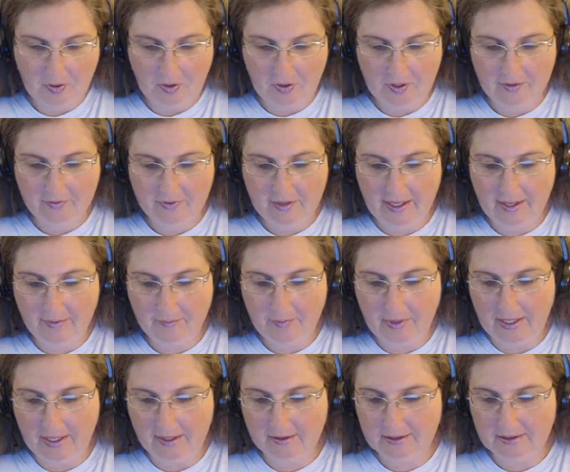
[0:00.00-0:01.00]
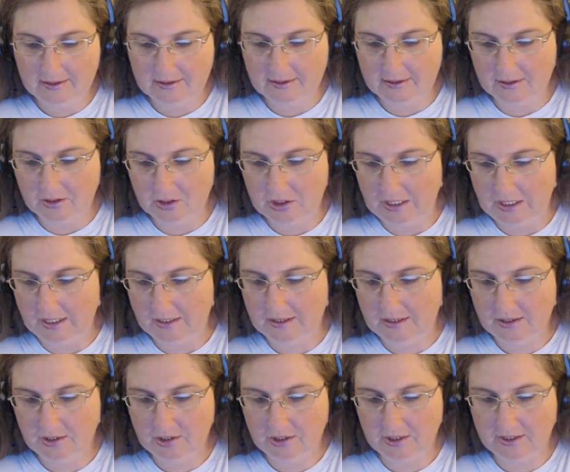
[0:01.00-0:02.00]
part of that balance and
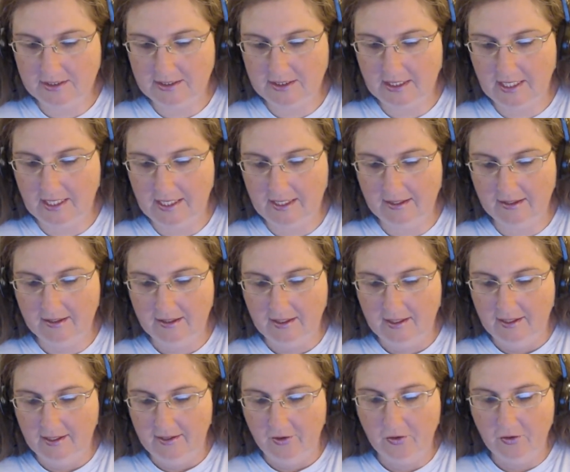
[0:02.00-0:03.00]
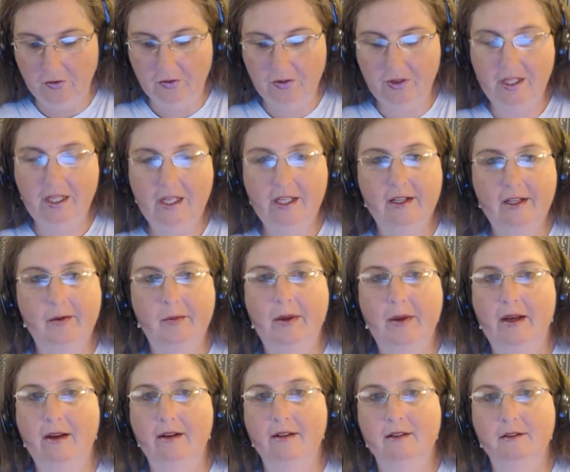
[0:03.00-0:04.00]
challenge is that you're thinking
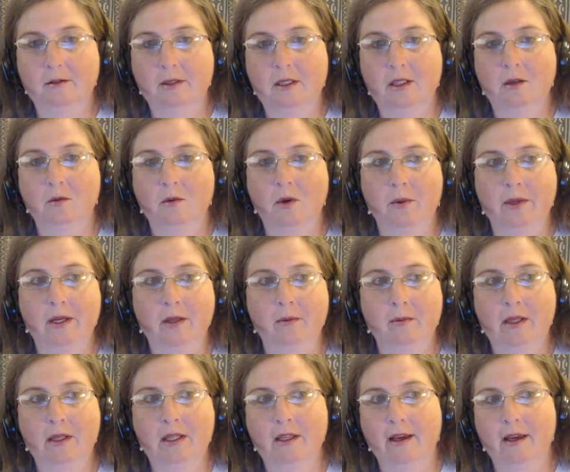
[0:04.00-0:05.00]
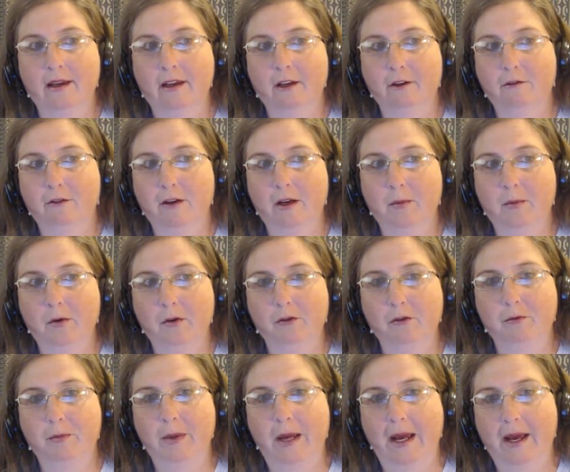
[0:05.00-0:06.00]
about, well, what would it be like if I
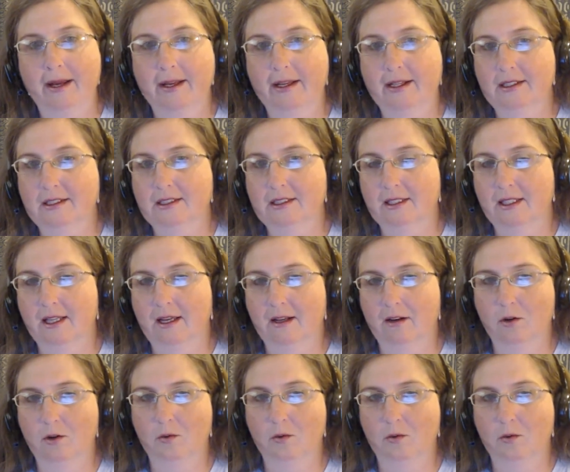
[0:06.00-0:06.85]
move back into that?